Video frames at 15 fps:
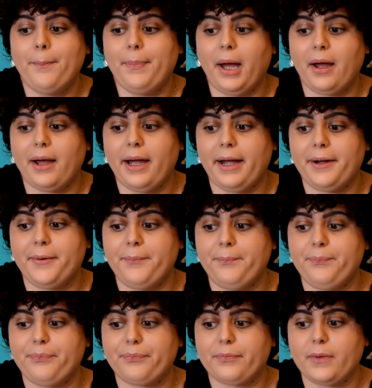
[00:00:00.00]
But
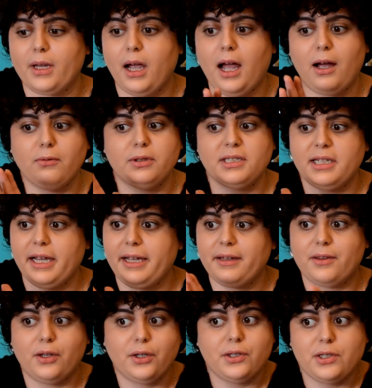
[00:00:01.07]
um, I would say
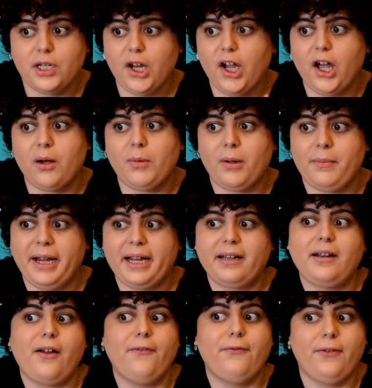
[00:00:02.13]
those two are my
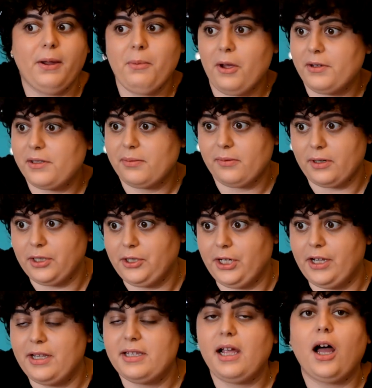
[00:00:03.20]
main female
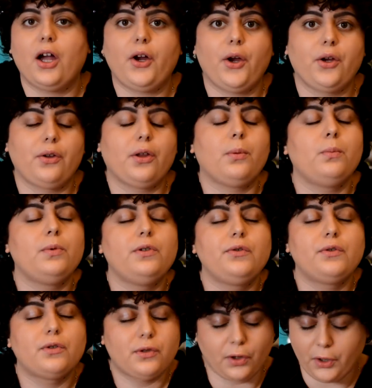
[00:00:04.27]
inspirations. I owe them
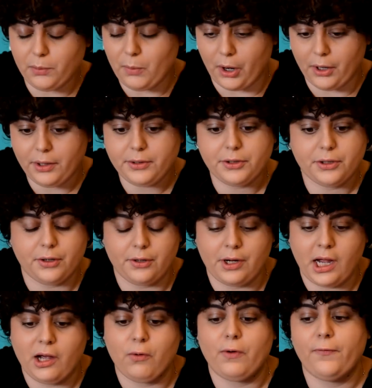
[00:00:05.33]
so much on
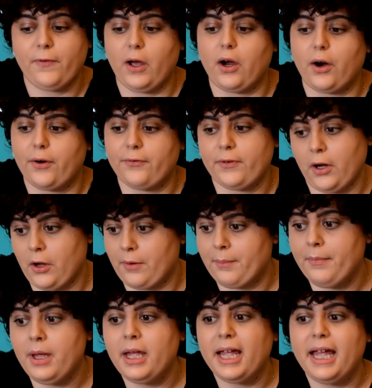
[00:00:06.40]
how far I've
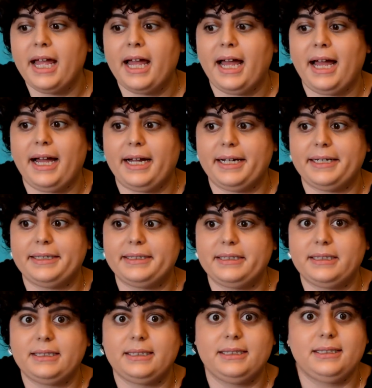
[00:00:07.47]
come
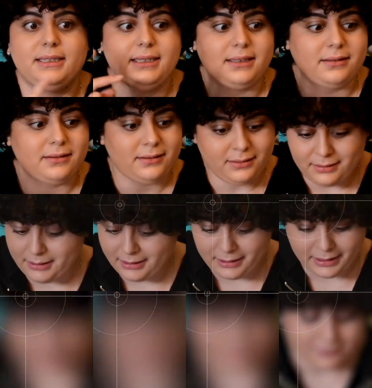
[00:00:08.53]
and
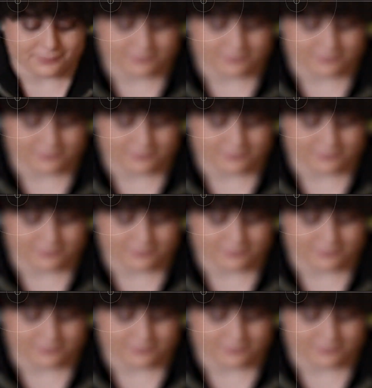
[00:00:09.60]
yeah.